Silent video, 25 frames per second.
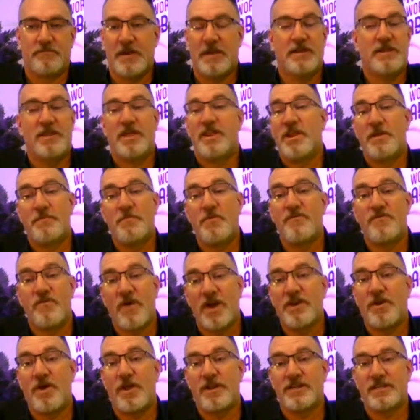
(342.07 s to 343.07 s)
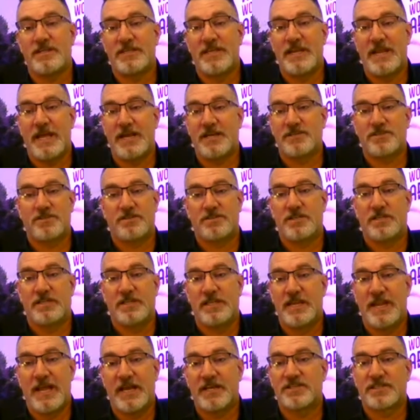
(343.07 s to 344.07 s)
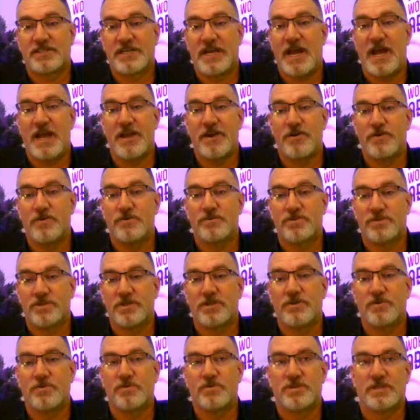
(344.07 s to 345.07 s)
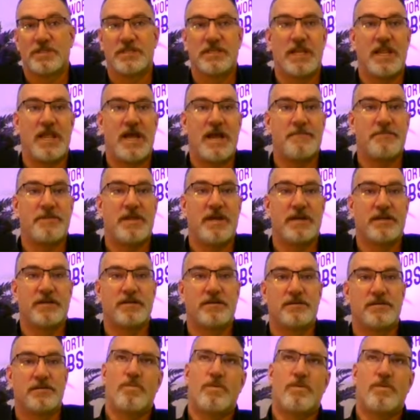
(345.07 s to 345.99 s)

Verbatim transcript: and then they move right on to the next to the next guy who's who's in the limelight